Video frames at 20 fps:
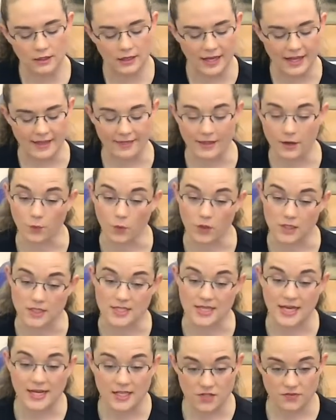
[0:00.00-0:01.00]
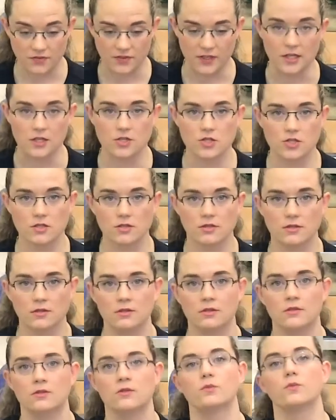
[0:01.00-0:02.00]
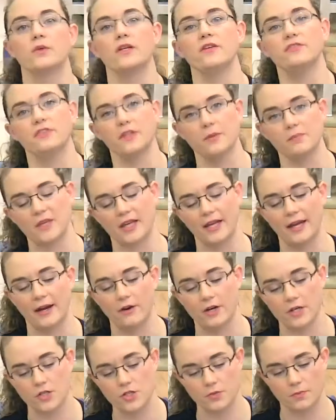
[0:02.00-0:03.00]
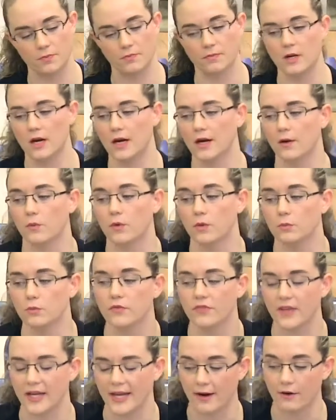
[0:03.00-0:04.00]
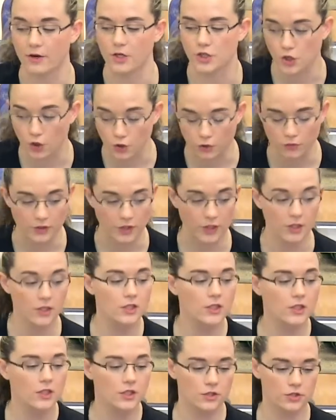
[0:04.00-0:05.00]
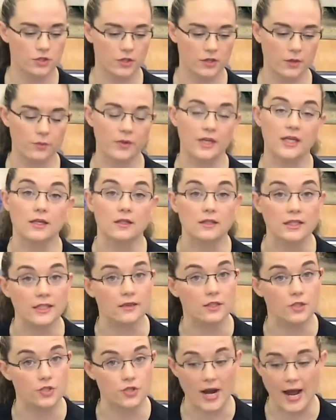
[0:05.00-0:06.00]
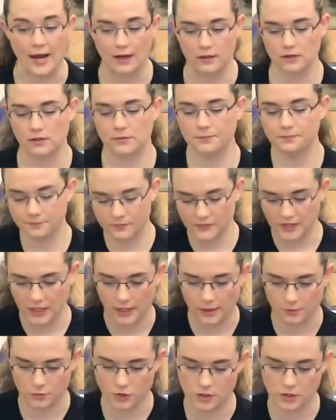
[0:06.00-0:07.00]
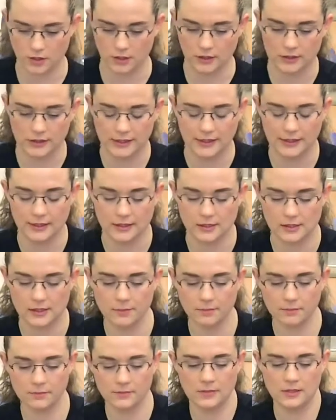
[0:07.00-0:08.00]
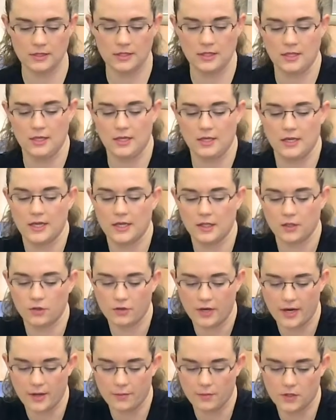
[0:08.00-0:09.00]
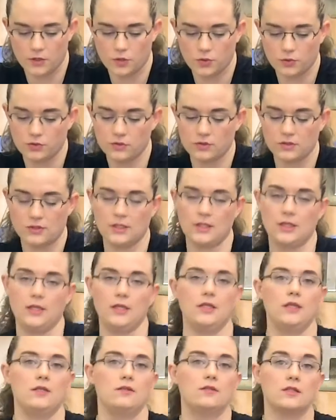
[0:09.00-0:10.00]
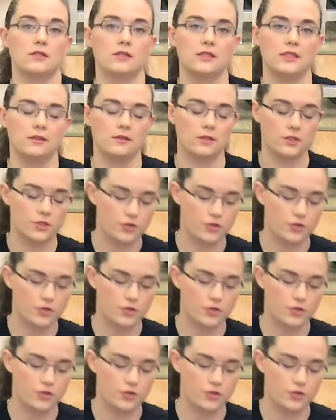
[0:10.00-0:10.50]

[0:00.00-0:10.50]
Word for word: And then once that's finished, we flip the carriage, uh, we'll move the carriage over so that we can clean the tracks. And I'm just gonna clean this up and grab the tools that I need to clean the